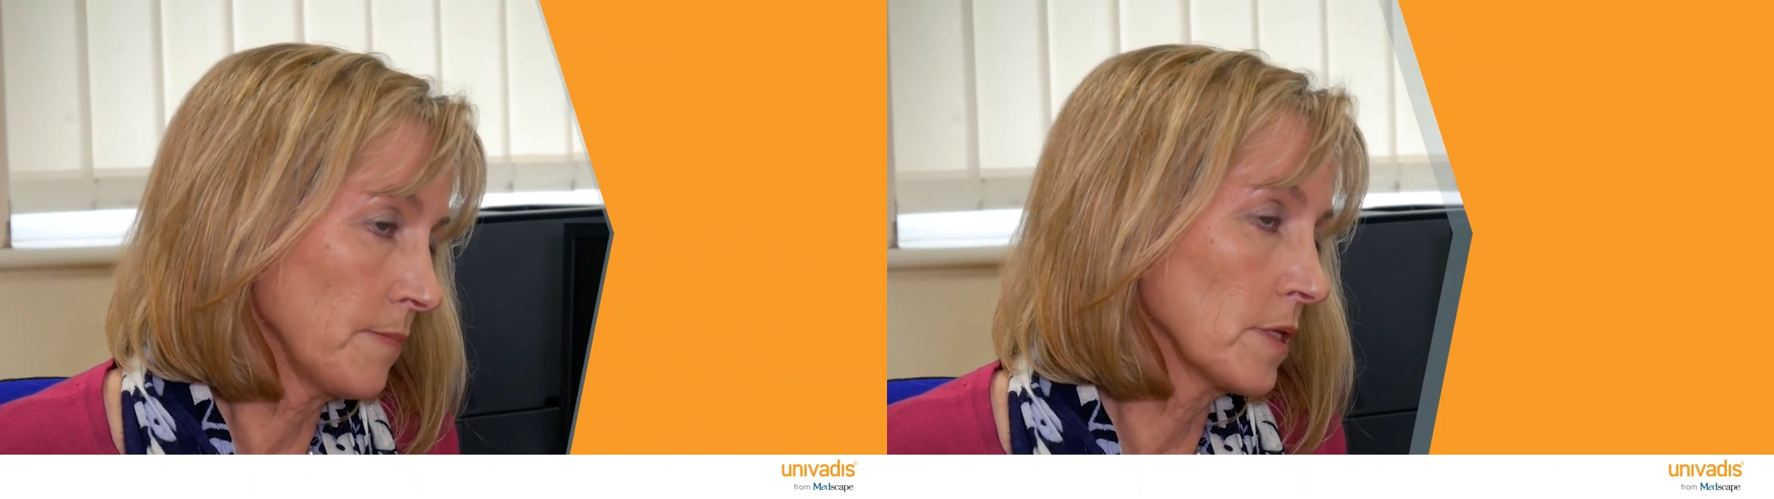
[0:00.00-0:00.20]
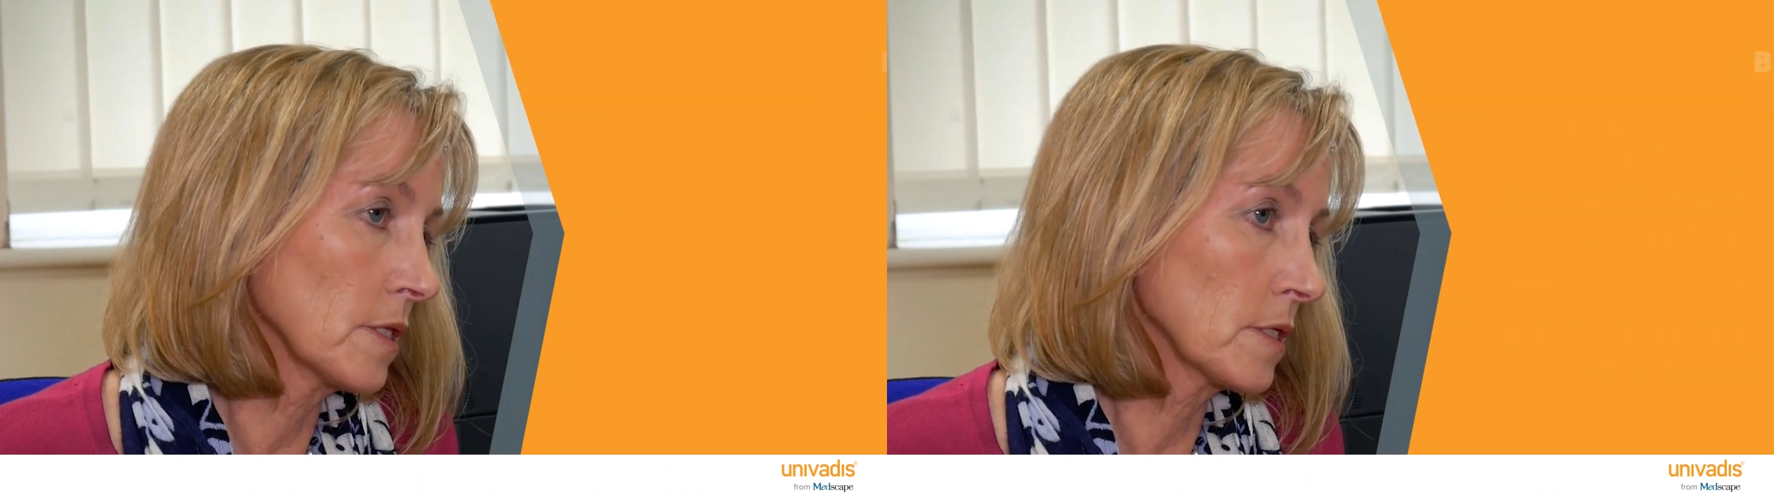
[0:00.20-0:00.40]

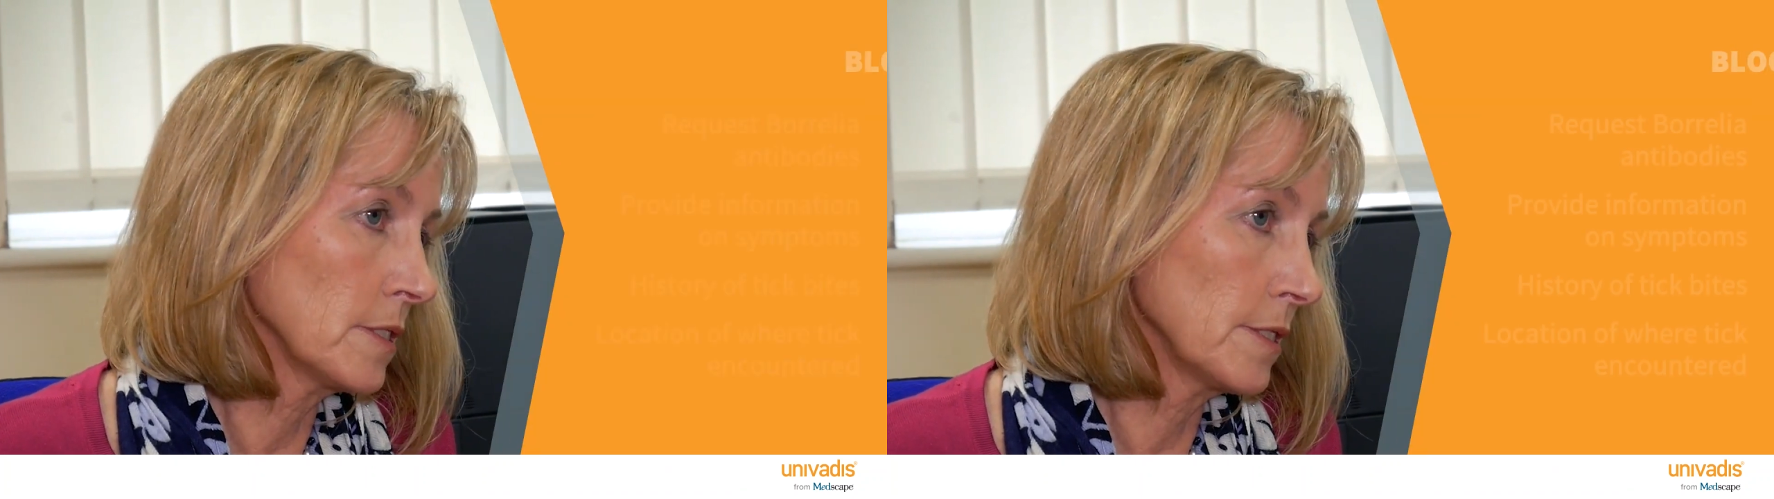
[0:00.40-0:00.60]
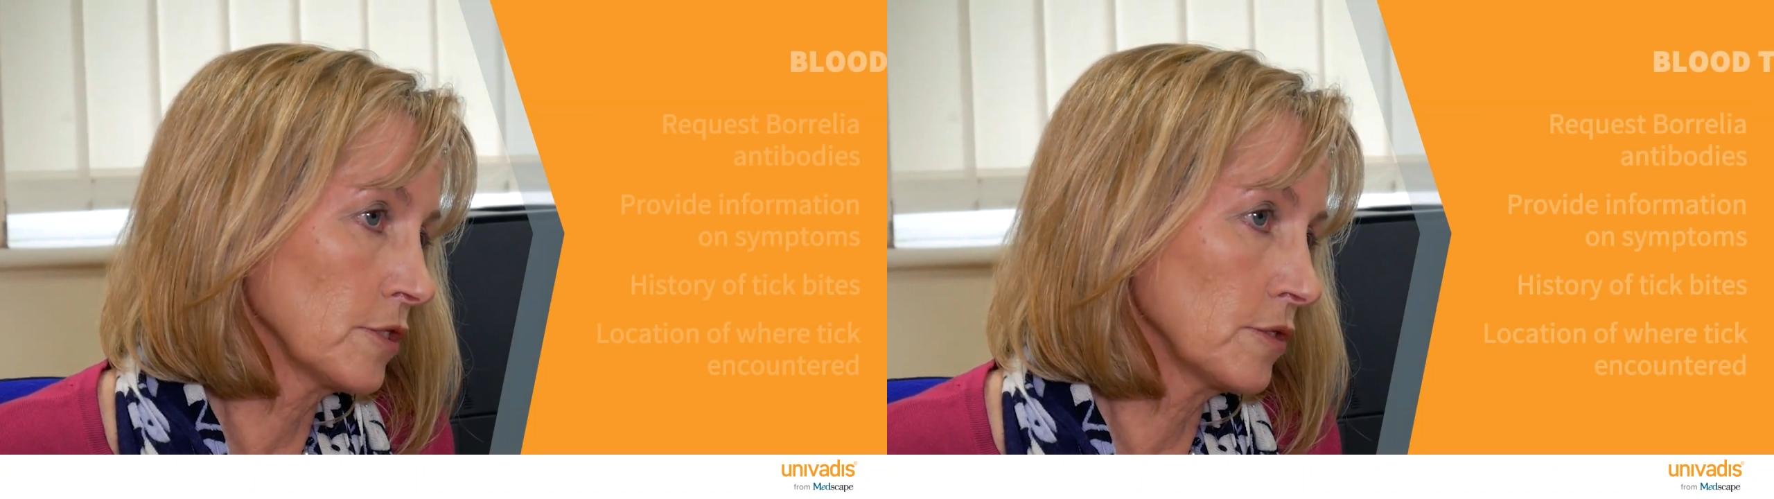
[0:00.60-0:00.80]
but the
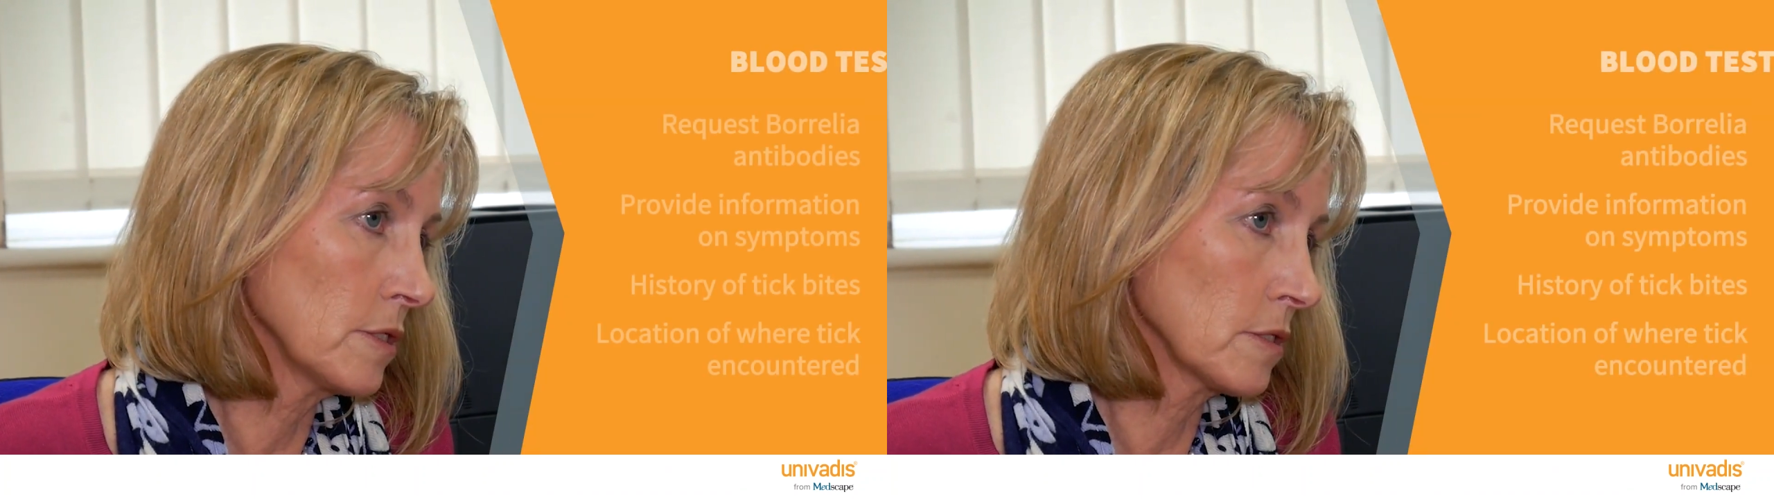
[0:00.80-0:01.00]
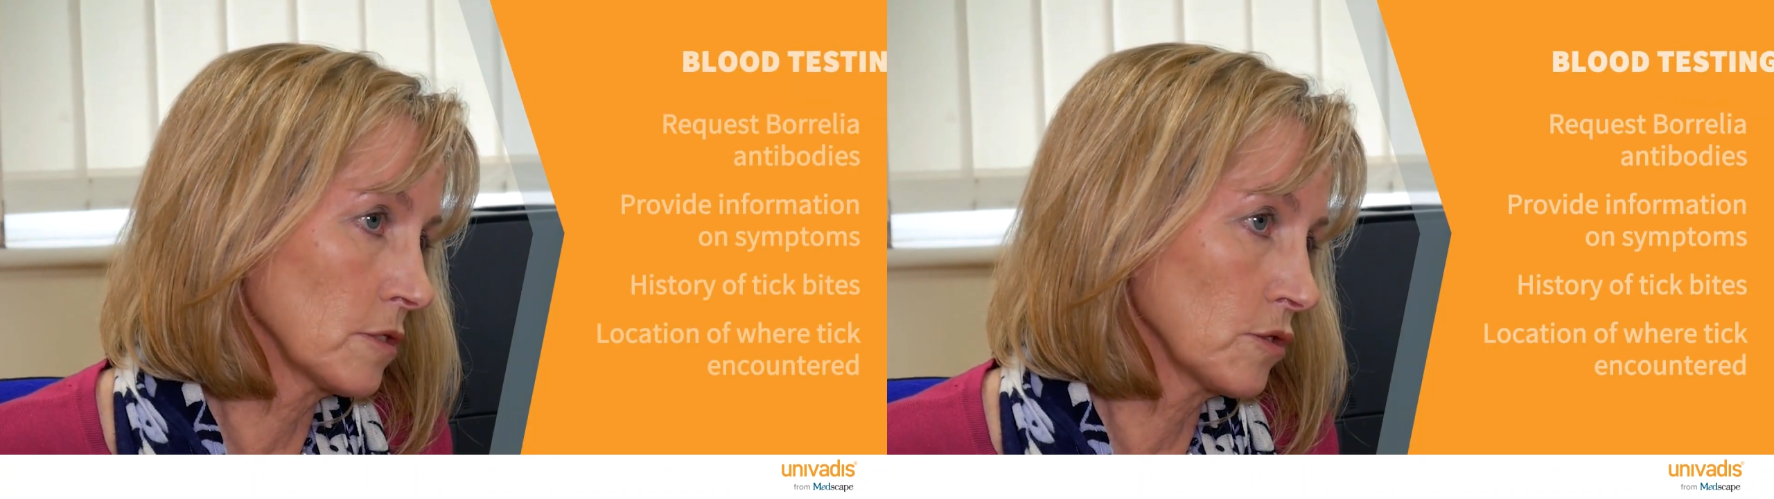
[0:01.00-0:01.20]

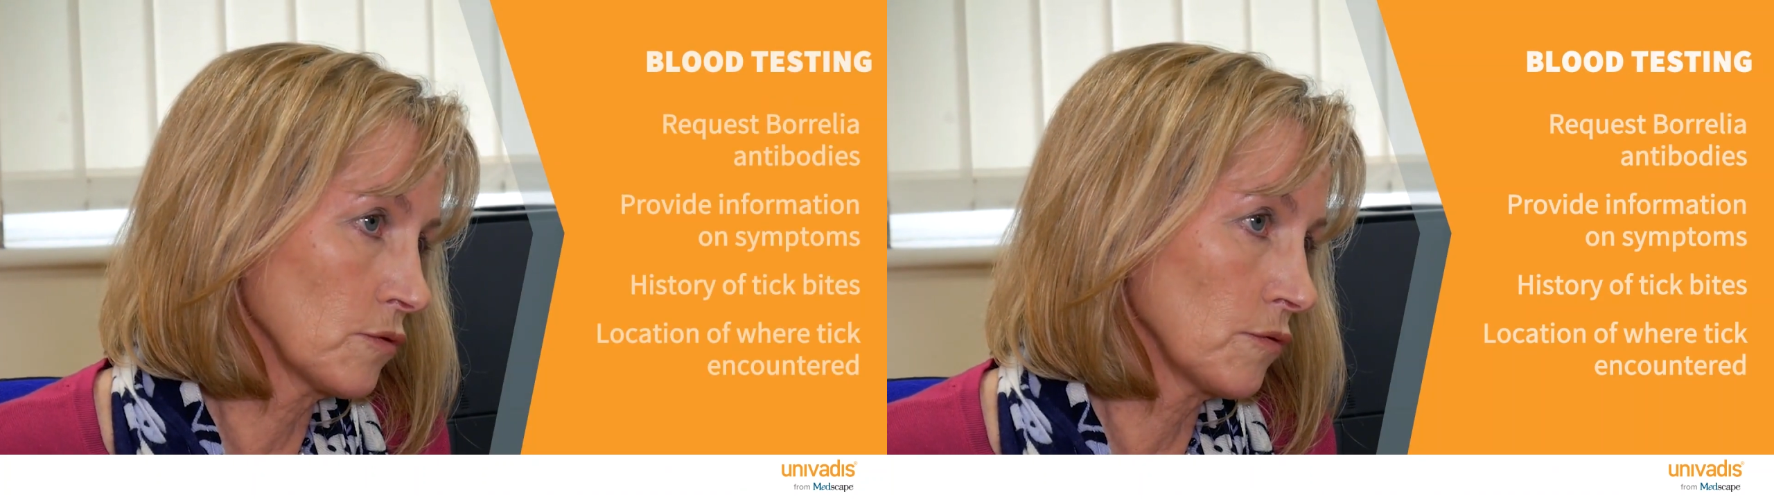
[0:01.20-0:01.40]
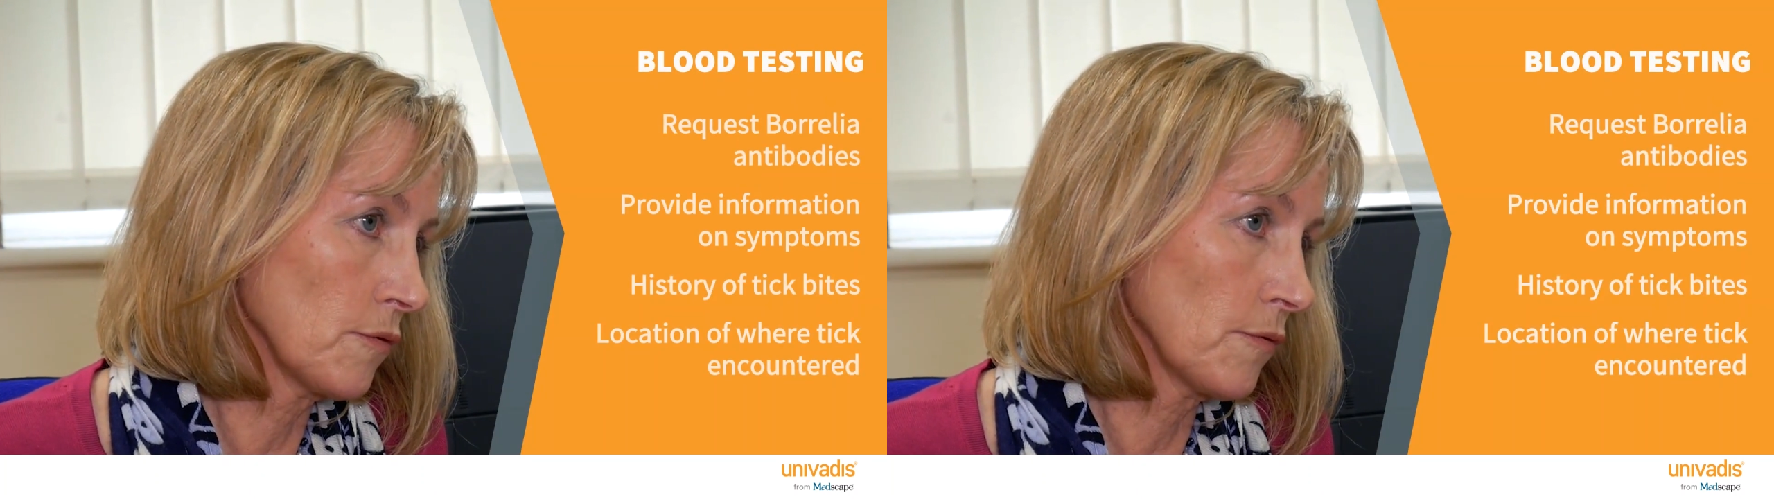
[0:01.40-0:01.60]
clinician is
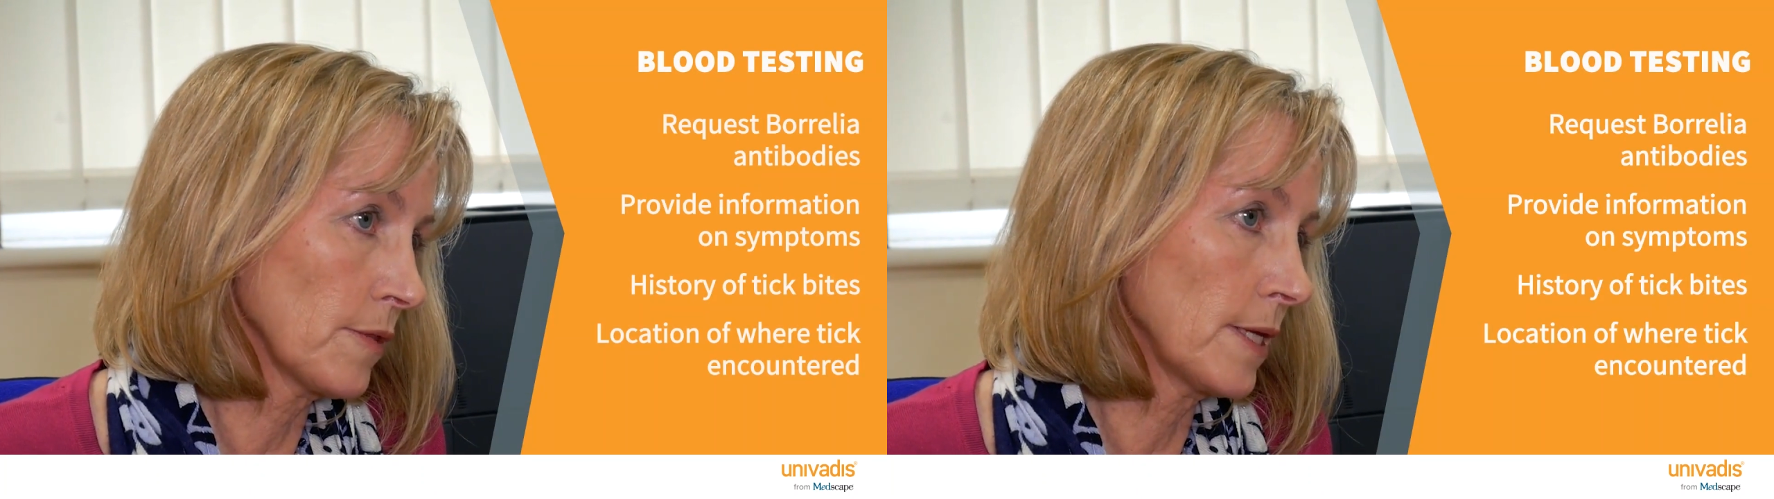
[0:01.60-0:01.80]
unsure,